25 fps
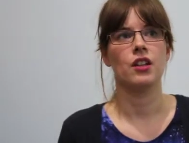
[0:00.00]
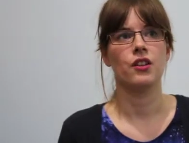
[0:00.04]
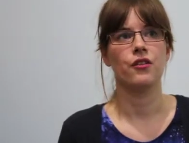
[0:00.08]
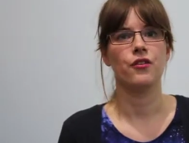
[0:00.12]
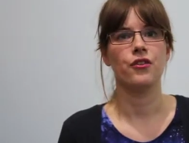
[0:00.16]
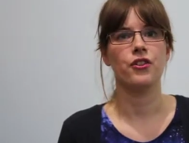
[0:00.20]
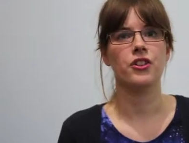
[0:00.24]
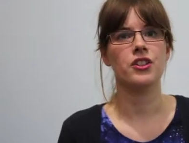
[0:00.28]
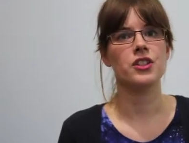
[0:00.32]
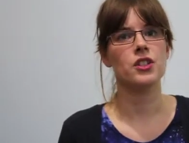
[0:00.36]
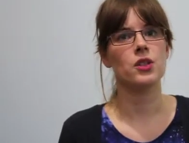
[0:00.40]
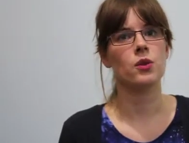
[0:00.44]
The
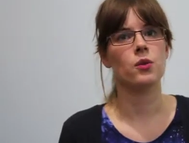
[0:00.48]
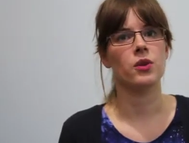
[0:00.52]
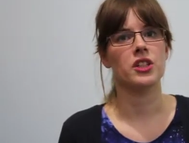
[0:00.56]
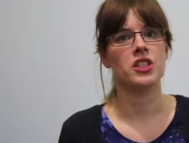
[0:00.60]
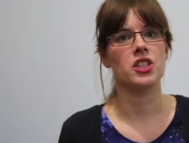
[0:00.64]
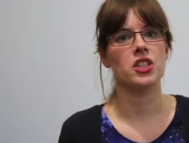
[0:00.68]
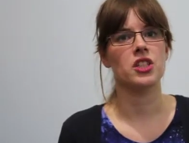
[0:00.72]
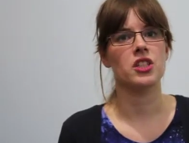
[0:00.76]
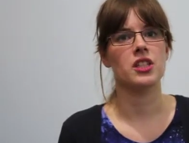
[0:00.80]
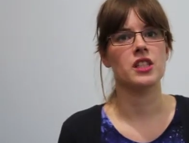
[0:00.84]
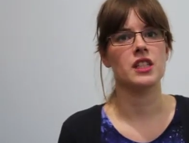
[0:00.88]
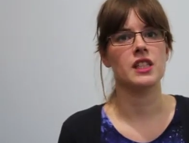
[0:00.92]
first
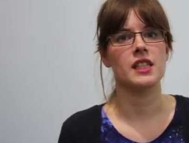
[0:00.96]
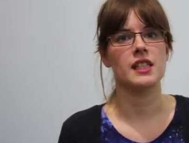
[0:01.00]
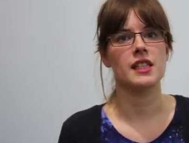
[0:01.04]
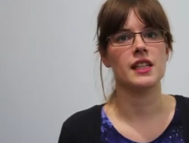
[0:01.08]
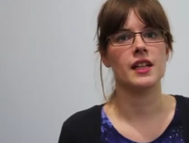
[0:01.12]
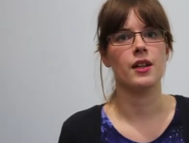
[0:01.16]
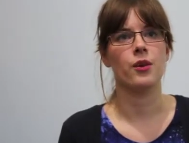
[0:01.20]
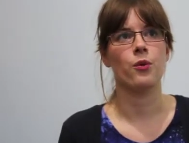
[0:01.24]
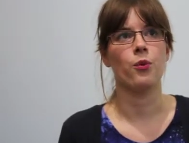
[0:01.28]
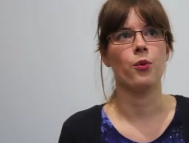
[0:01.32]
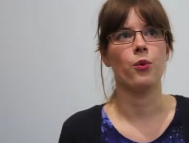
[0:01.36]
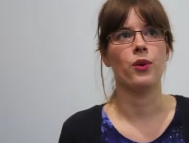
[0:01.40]
question is
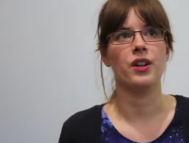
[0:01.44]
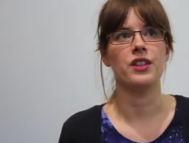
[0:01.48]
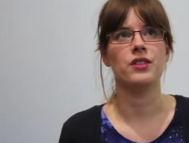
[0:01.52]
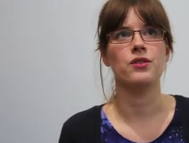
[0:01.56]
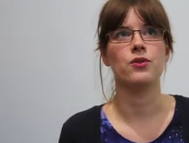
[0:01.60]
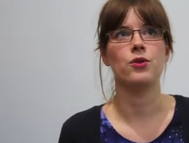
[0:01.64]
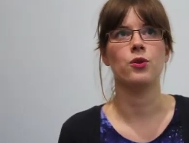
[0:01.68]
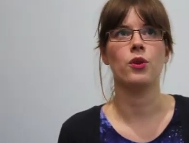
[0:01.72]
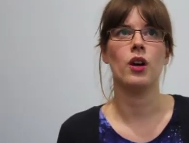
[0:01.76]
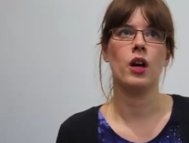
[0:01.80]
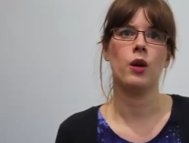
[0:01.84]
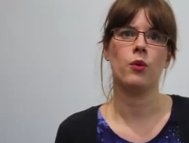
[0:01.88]
like, what
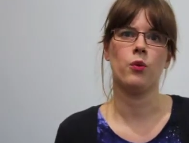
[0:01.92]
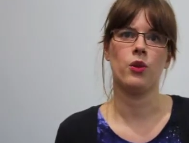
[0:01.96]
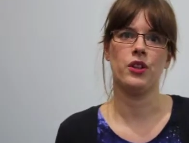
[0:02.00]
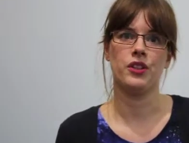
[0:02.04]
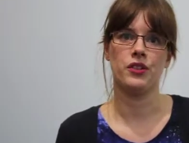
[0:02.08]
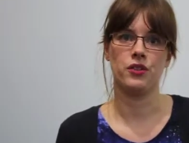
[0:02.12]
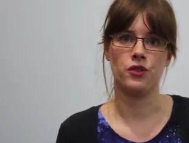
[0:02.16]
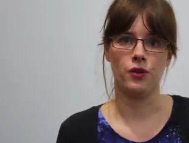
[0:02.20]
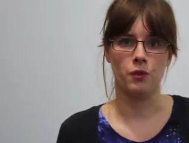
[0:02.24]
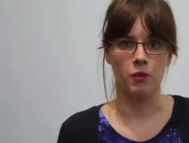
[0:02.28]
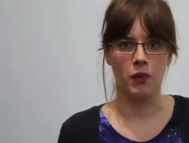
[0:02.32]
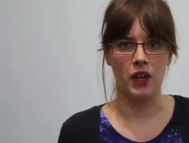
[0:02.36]
do I
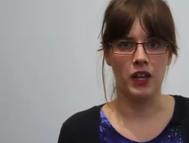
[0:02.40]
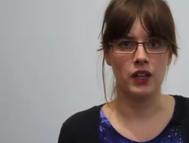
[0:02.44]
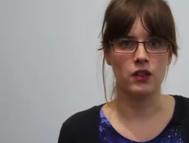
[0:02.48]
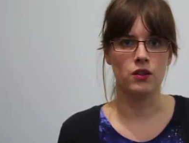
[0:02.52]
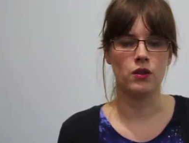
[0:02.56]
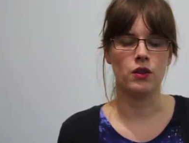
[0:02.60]
want to make?